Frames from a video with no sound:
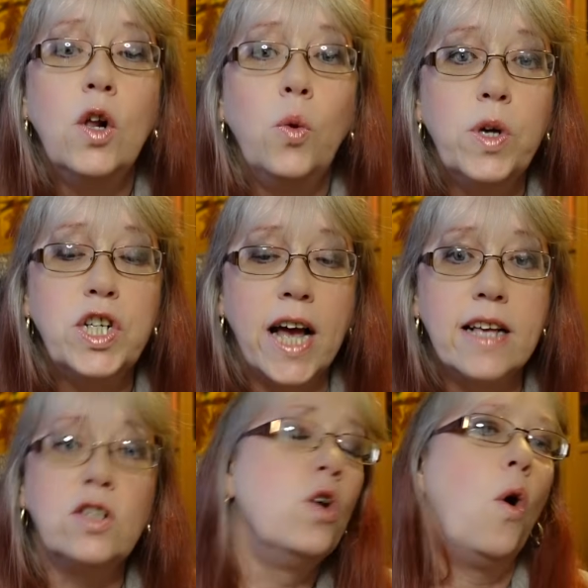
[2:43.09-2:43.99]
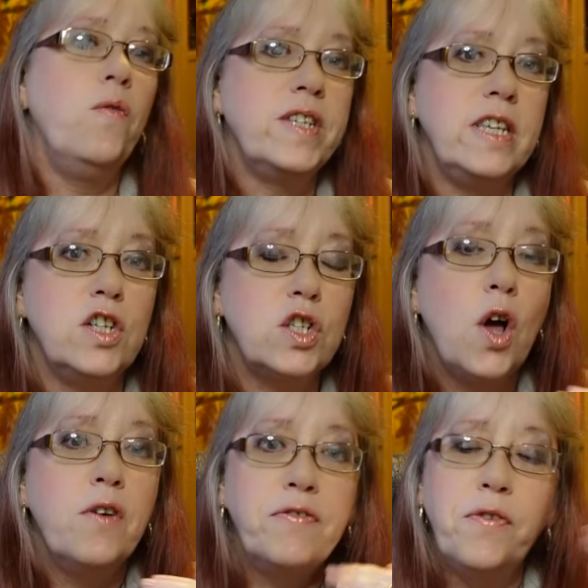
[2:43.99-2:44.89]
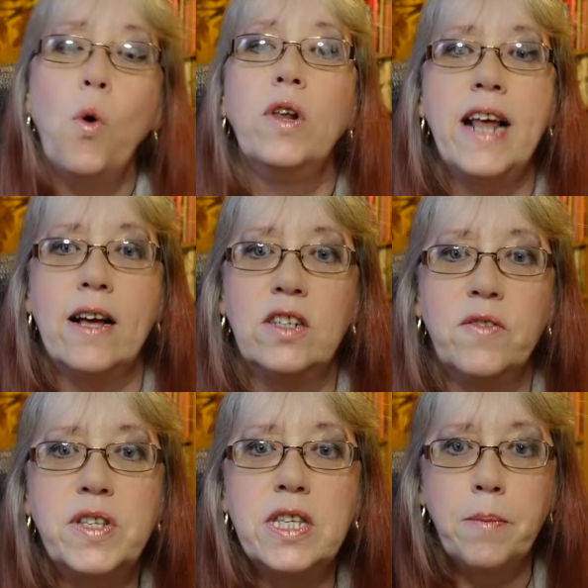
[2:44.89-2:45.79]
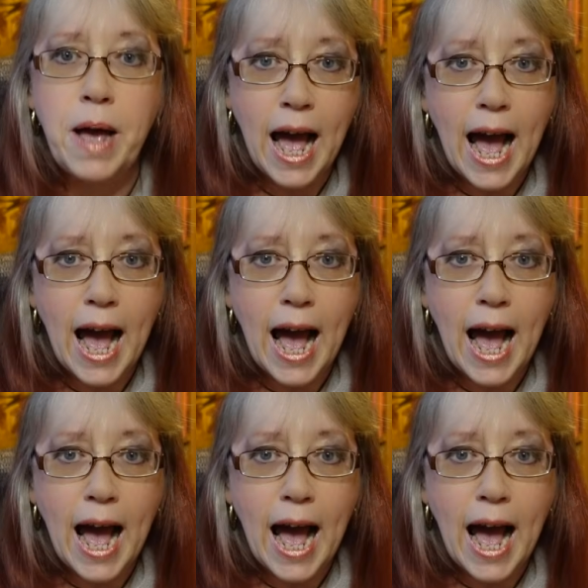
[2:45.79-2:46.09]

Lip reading: which has obviously just fallen out of some